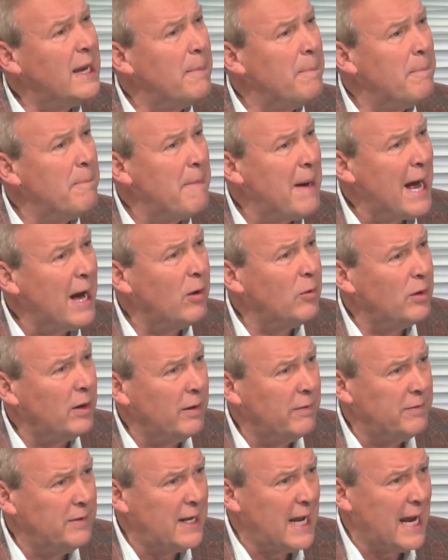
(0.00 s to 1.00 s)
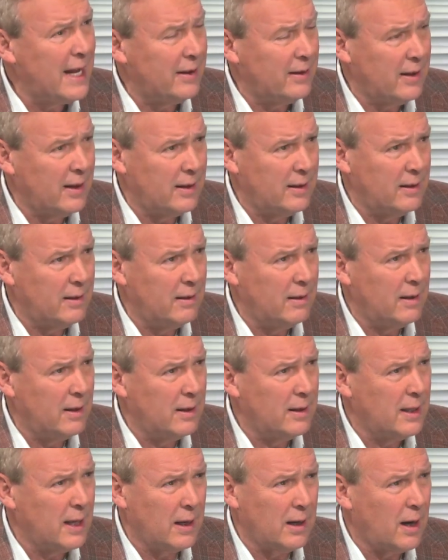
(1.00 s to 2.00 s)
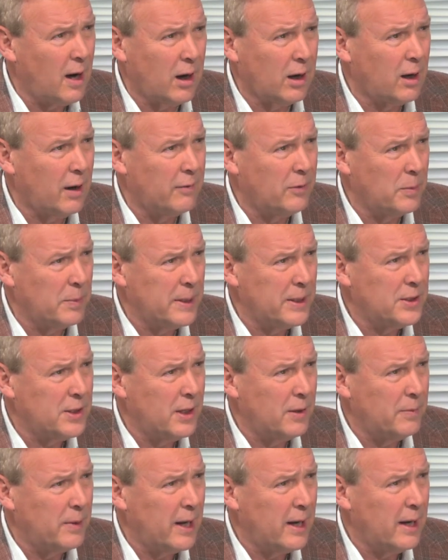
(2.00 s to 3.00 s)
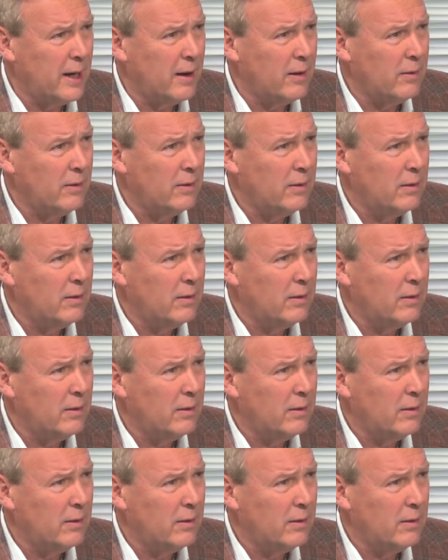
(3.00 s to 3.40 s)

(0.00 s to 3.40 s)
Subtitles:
the amount of debt that our government's in right now.